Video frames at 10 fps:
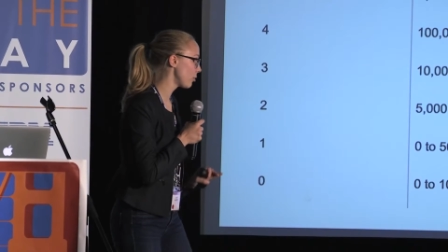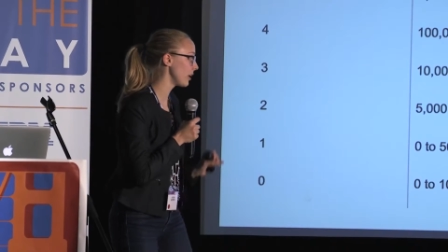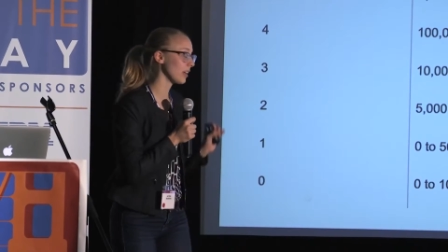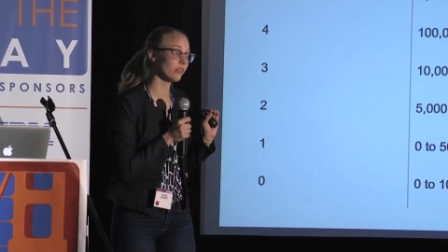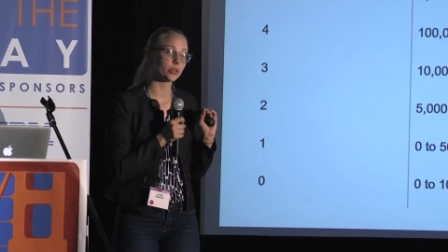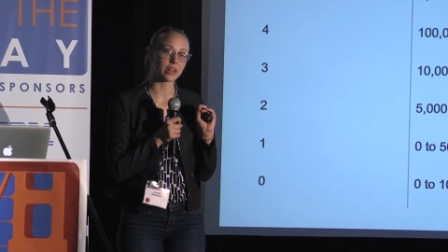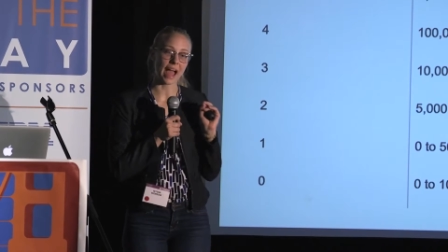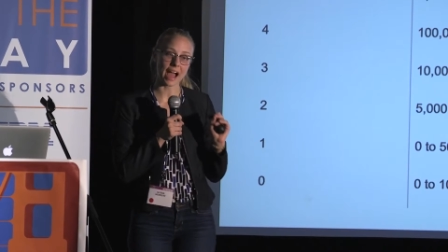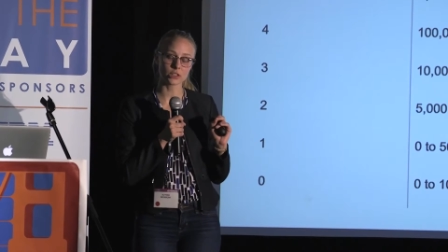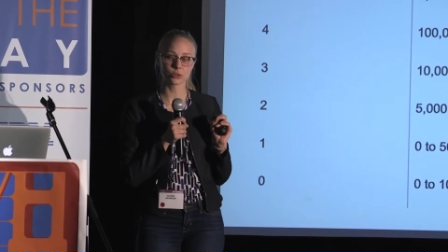we can view the
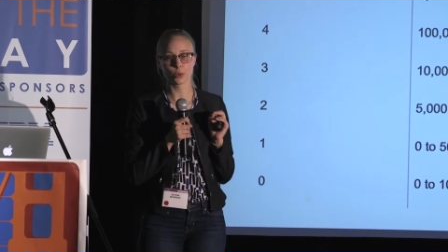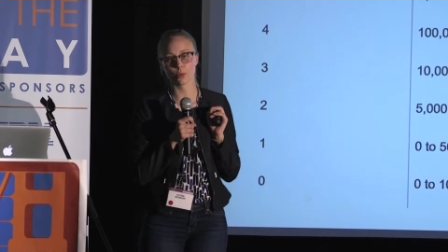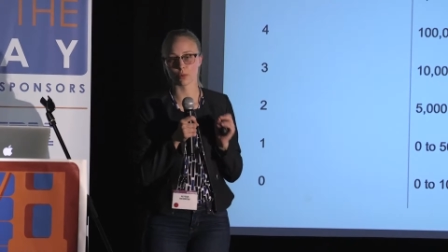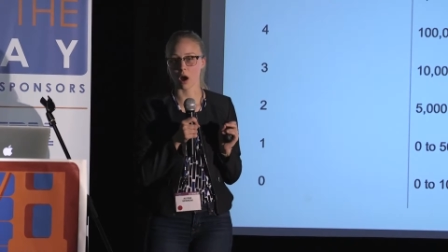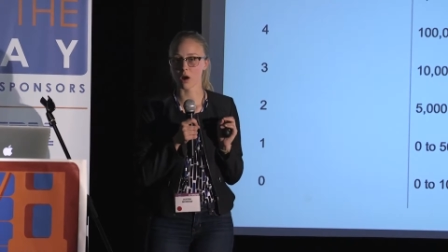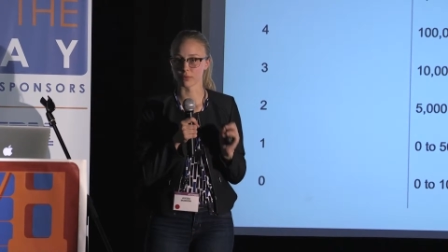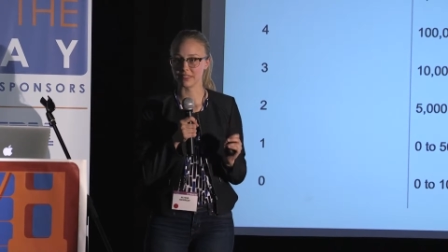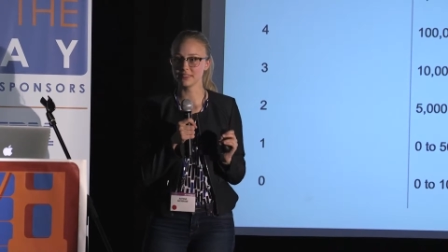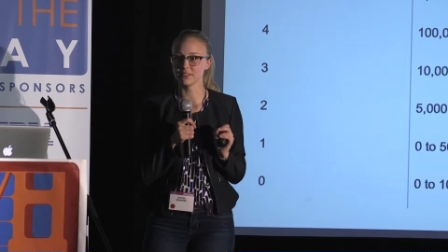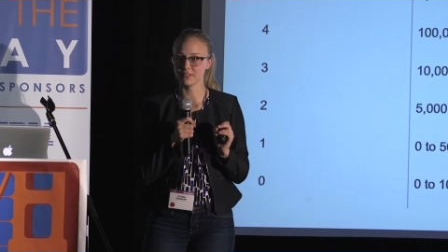actual raw
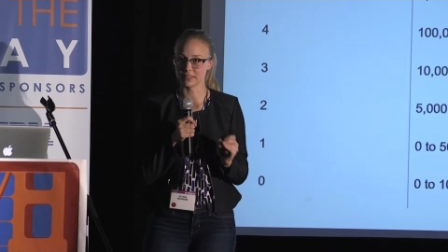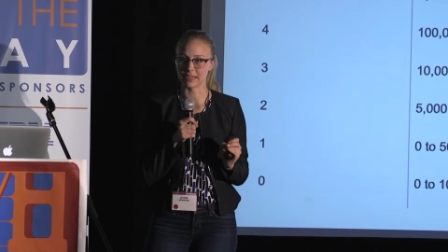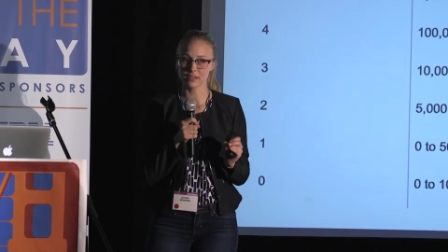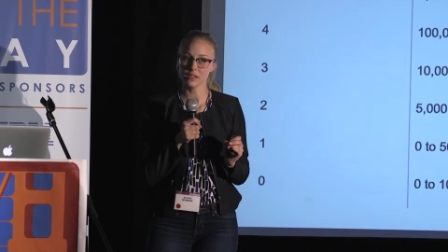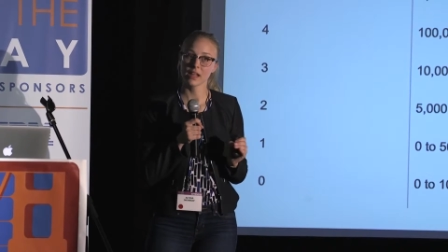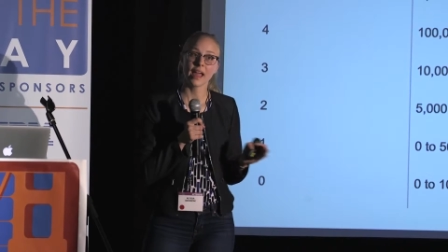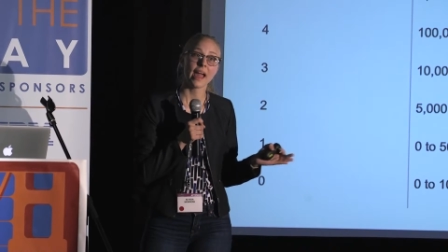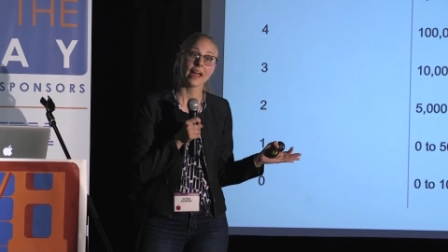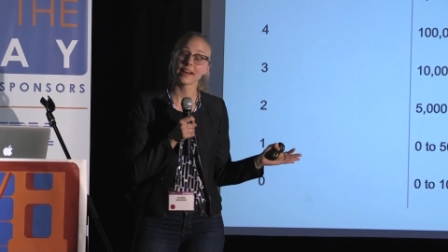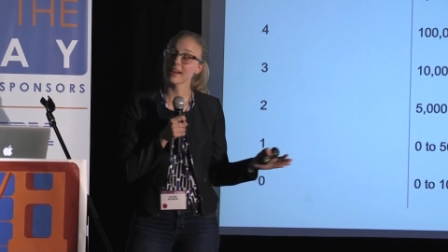reads of the data.
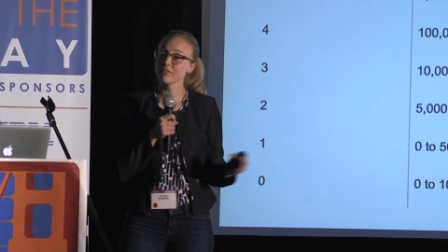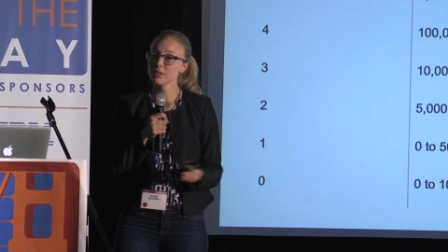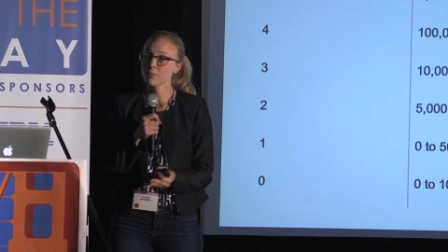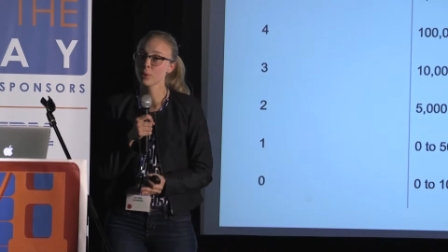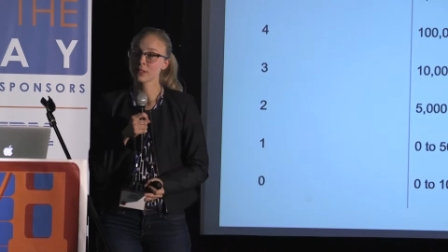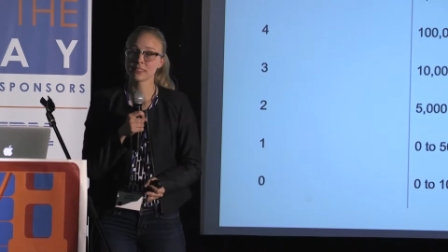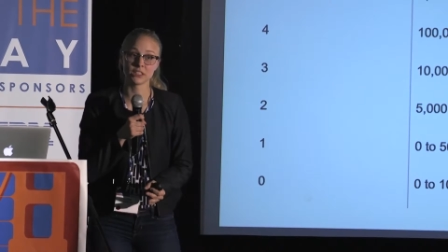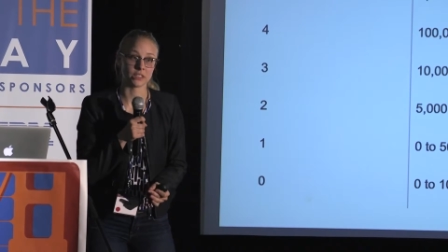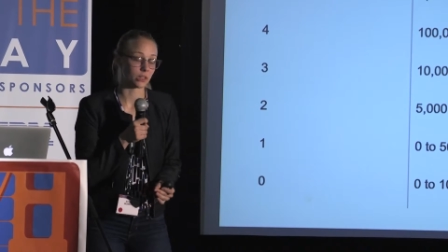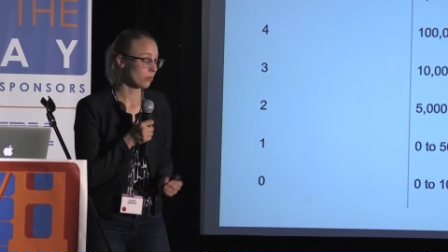And at every point in the
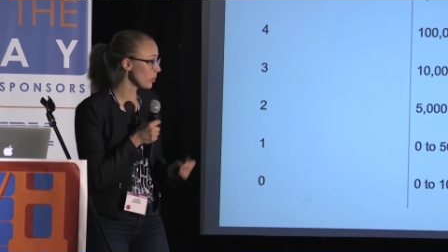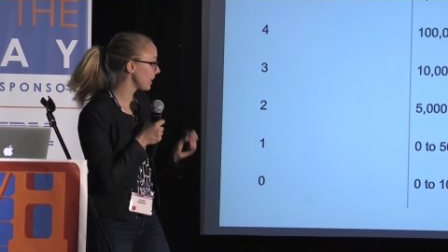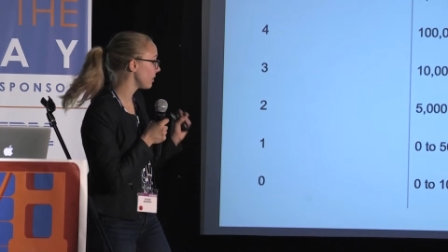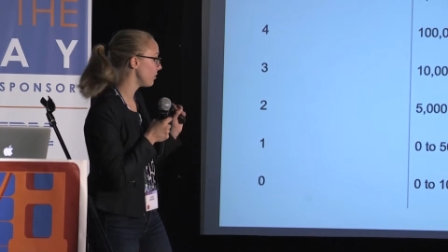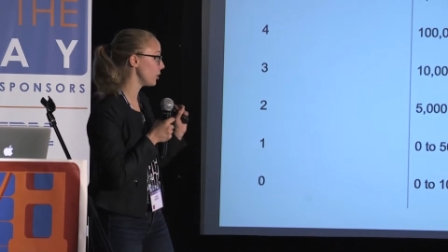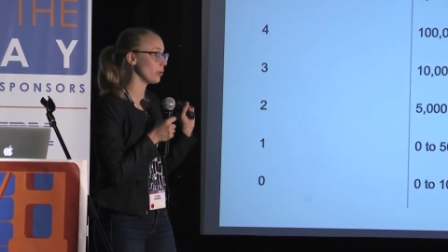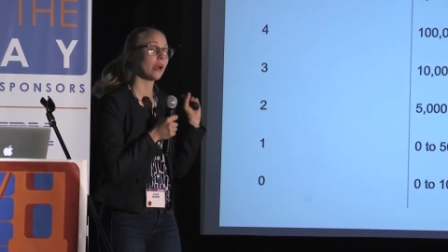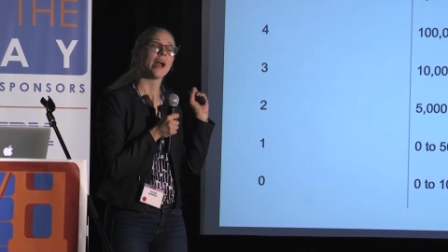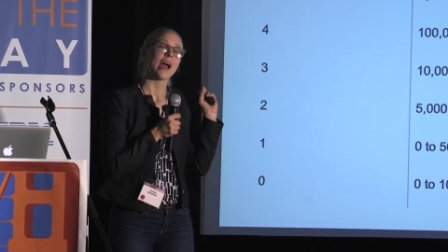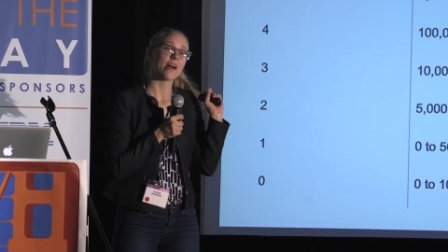genome, we can view
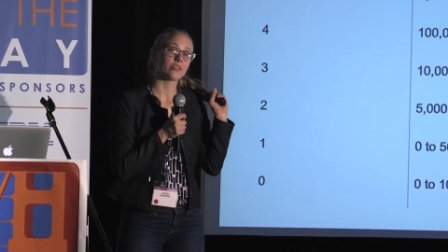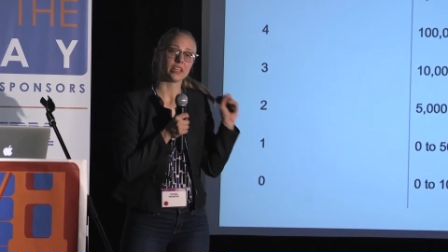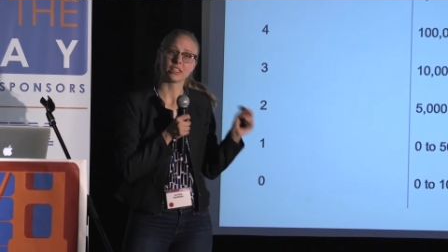every